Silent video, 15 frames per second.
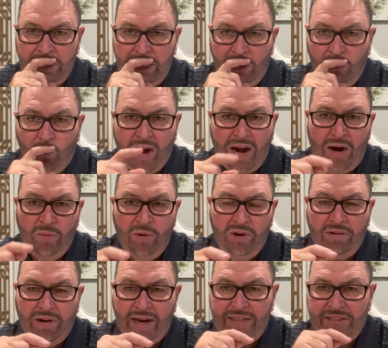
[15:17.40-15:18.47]
And what I
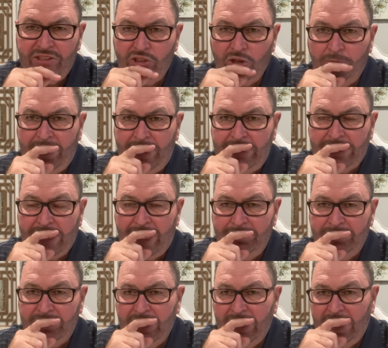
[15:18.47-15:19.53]
realize so many
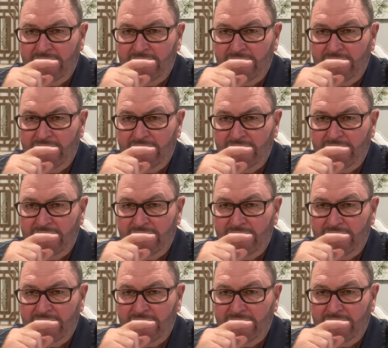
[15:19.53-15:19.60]
times